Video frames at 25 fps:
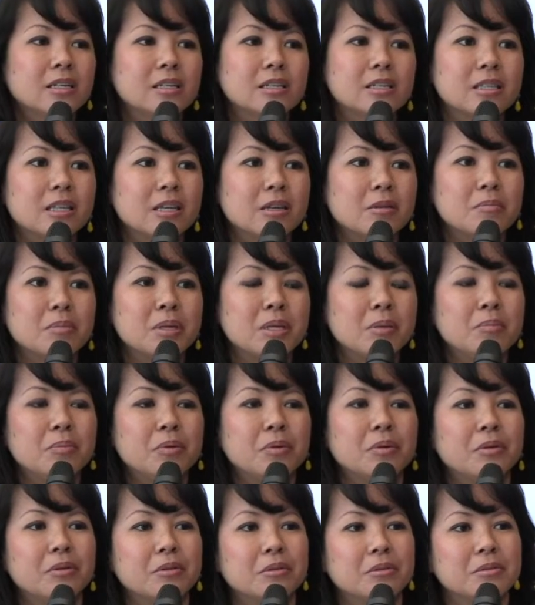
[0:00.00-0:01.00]
That
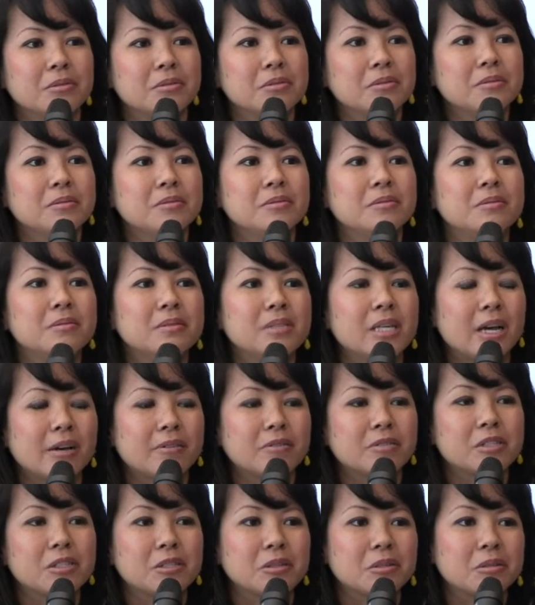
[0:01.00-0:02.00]
people
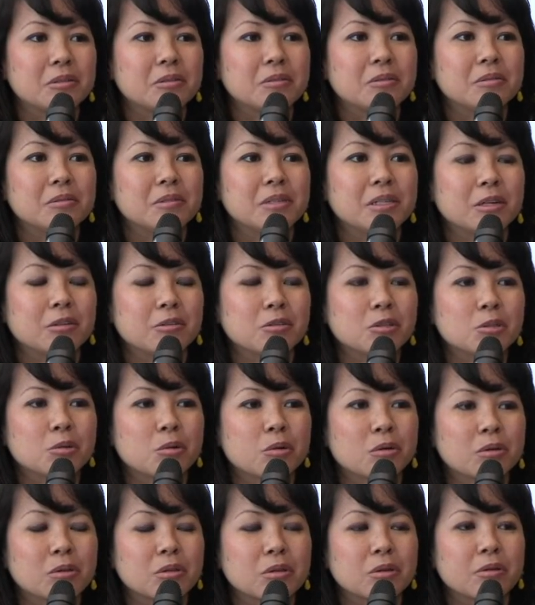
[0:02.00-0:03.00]
have to,
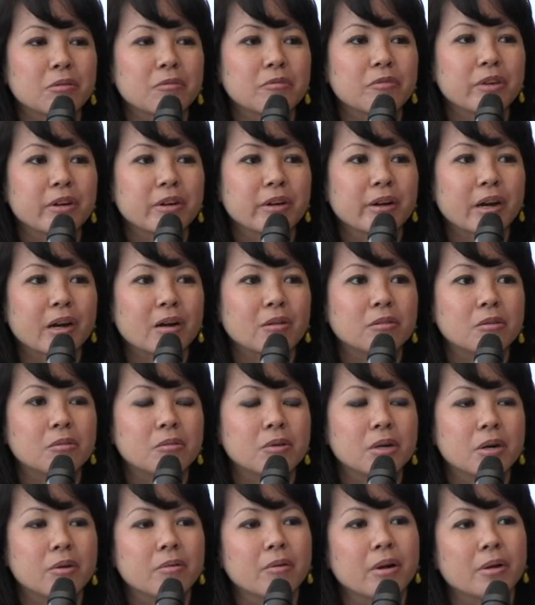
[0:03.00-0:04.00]
sort through and figure out, well,
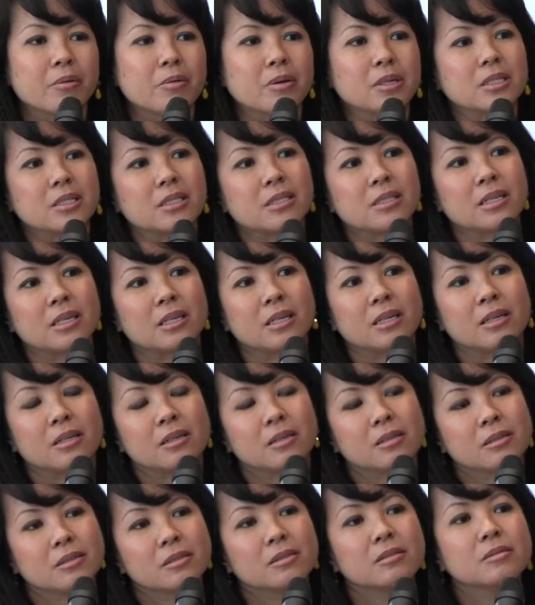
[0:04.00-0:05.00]
what do I want to
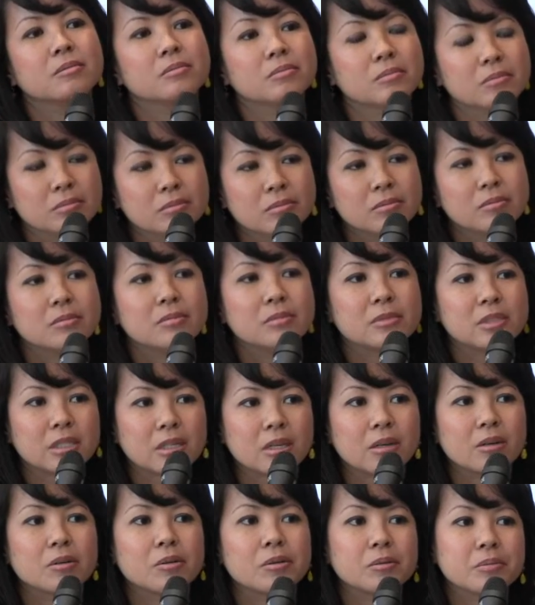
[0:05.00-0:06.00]
see?
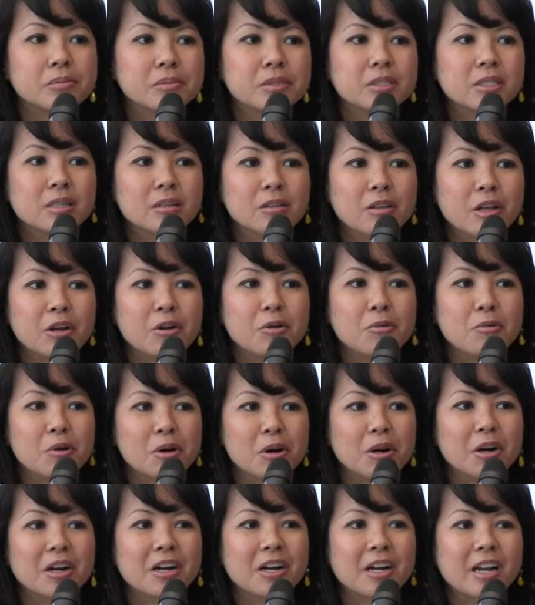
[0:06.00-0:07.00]
So it's a lot of
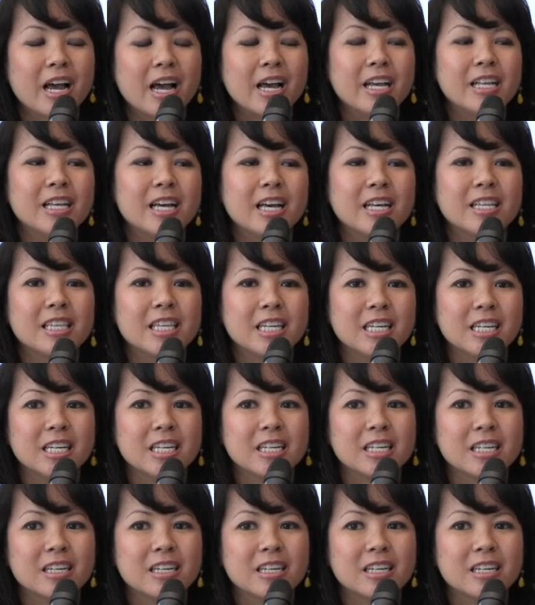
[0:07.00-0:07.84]
work. I think